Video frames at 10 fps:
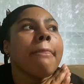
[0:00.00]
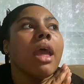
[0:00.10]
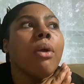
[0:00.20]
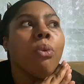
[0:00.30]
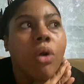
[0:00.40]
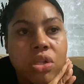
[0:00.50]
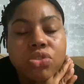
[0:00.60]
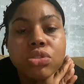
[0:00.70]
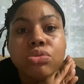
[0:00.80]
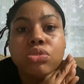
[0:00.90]
And
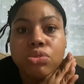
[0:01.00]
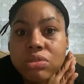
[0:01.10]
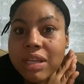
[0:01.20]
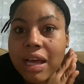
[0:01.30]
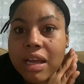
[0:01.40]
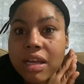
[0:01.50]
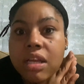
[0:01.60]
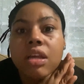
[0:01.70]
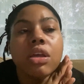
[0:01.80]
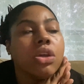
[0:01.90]
once you do that,
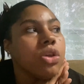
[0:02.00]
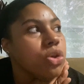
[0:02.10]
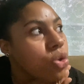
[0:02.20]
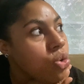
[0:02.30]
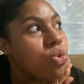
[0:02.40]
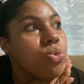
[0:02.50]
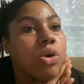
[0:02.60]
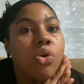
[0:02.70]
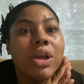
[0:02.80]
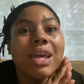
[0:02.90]
you
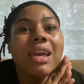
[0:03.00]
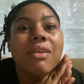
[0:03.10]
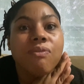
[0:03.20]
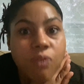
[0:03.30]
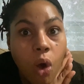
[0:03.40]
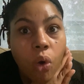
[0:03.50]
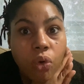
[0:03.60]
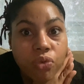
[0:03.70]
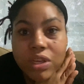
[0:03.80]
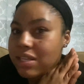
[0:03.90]
will
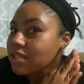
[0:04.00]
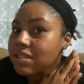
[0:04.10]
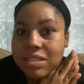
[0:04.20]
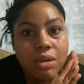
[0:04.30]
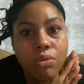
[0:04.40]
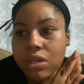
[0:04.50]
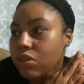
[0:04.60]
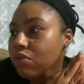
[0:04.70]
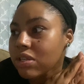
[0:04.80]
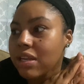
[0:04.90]
evolve into someone
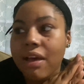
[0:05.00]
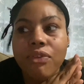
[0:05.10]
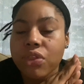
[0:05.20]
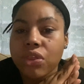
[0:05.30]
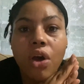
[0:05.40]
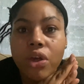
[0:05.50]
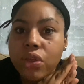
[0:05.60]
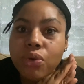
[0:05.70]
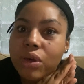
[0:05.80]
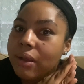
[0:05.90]
you never thought
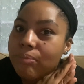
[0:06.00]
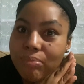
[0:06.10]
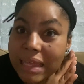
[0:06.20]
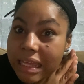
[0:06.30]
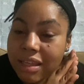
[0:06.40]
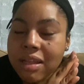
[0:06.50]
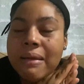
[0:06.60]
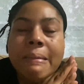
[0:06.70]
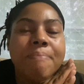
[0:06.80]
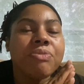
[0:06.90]
you could be.
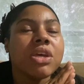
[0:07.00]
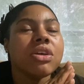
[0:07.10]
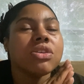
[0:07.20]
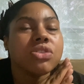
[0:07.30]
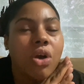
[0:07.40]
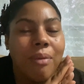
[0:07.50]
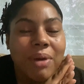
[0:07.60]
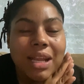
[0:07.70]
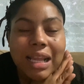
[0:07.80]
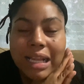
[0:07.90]
So I'm
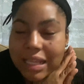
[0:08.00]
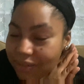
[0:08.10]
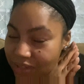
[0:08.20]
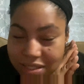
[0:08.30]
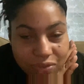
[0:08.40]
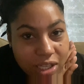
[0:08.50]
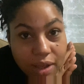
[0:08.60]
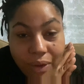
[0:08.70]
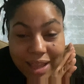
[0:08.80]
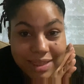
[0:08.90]
gonna leave this
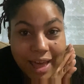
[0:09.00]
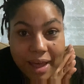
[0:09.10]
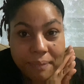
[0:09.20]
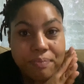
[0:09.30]
video at that.